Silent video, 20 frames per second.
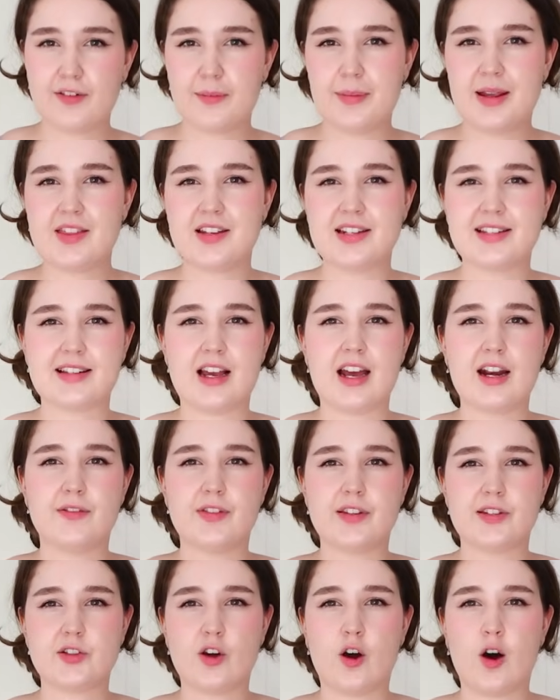for me, the design of
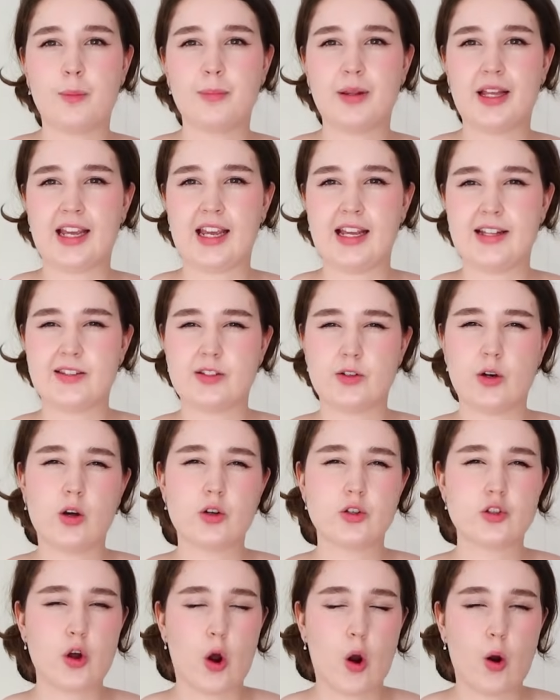this top, like it's
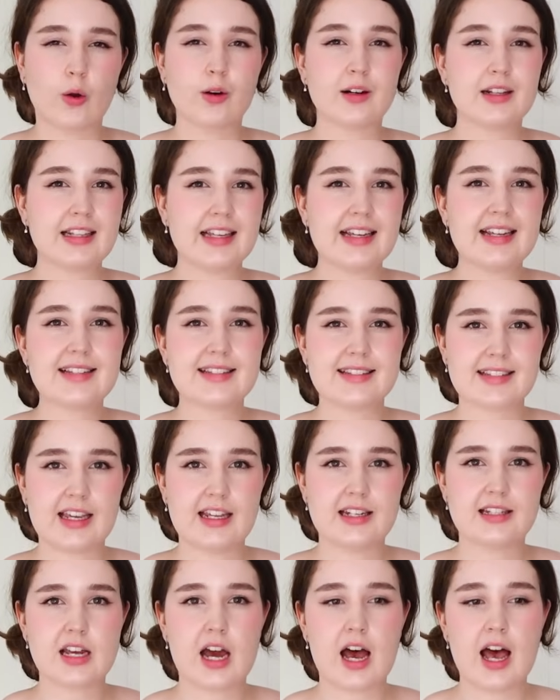not totally
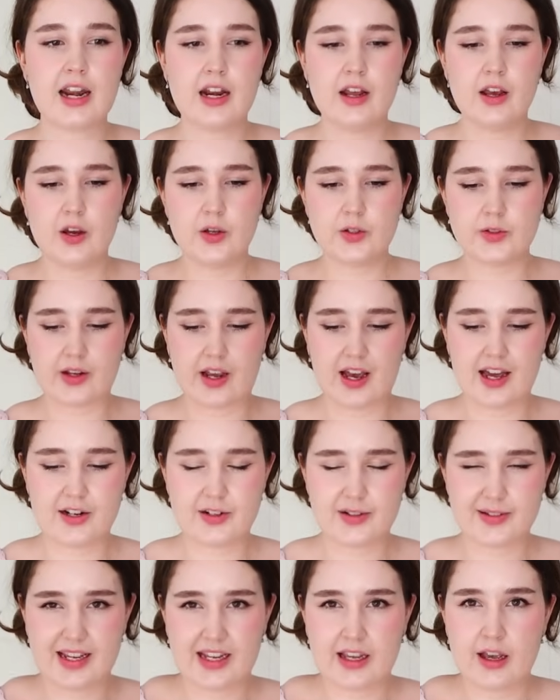skin tight. So I kind
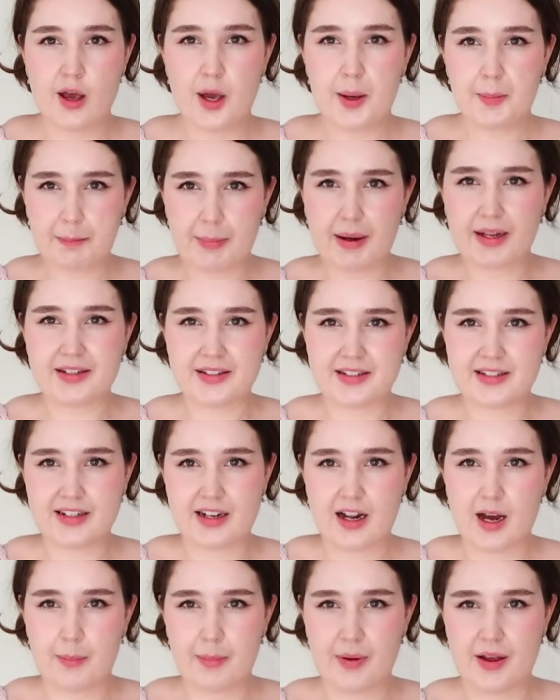of just like buttoned it
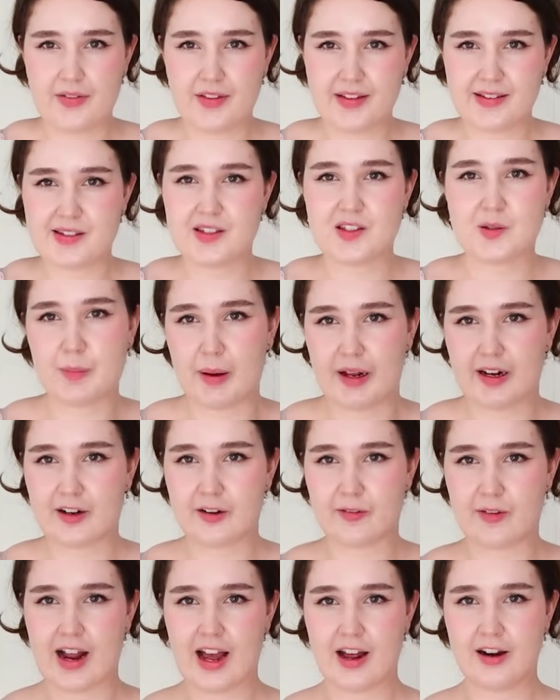up and then spun it
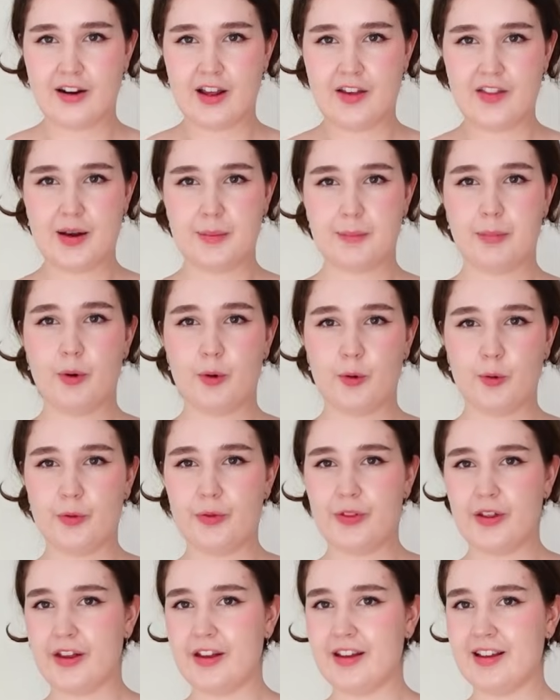around and then
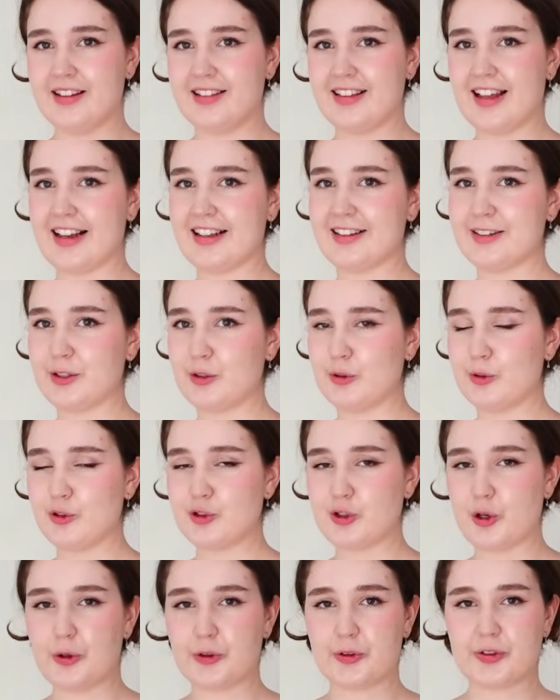pulled the like little
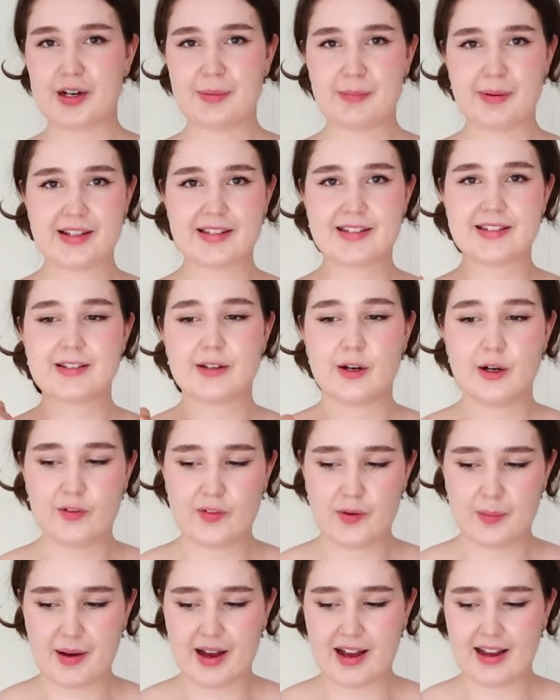shouldery bits
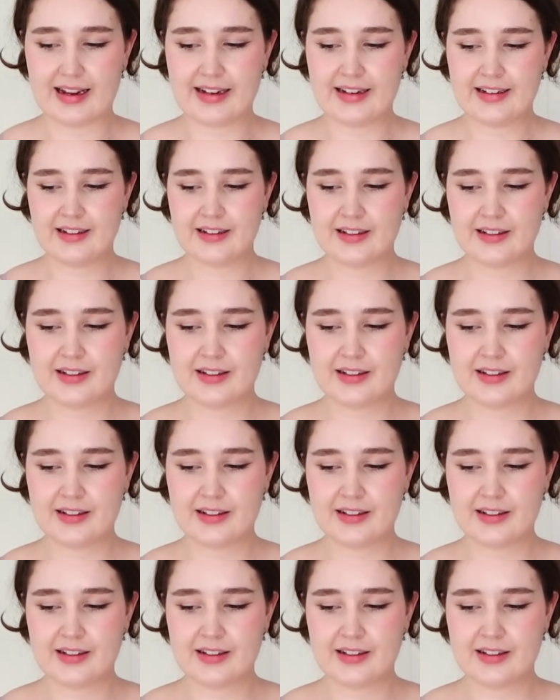over my